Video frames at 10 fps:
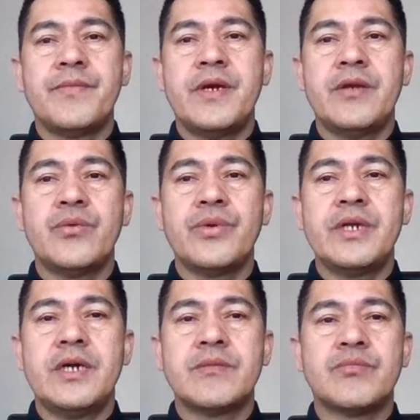Then
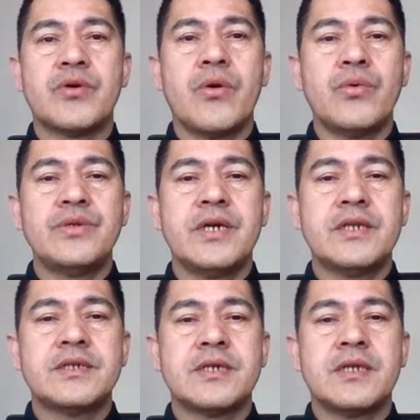we need more
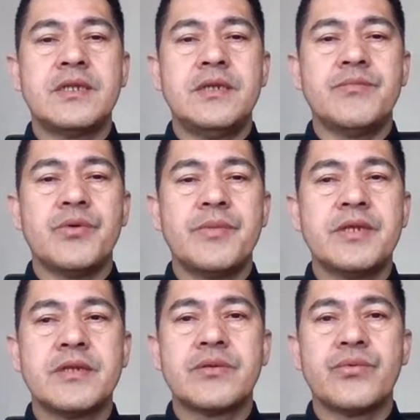audience. At the
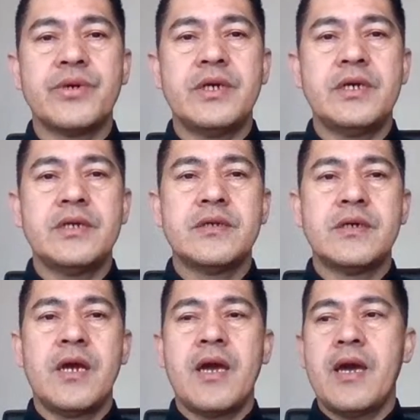moment, we
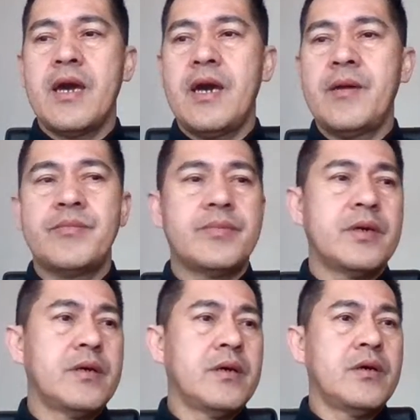have
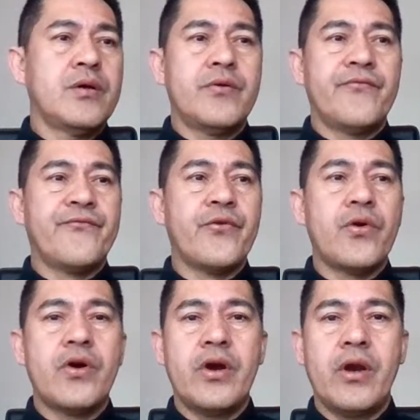
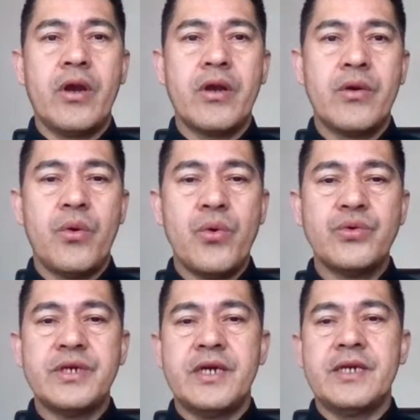4
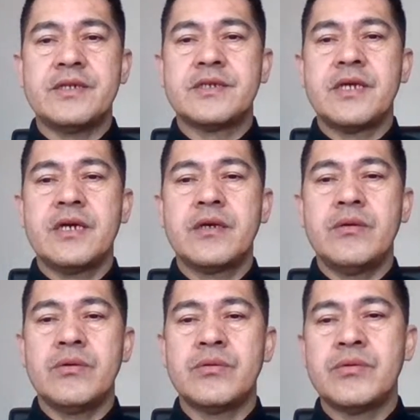audience. Thank
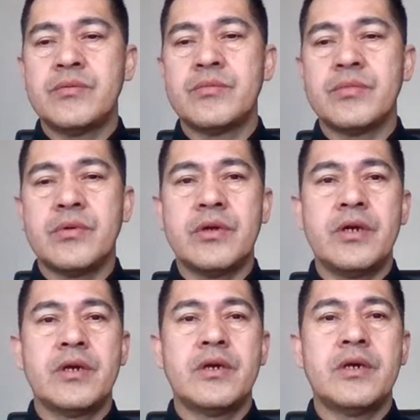you for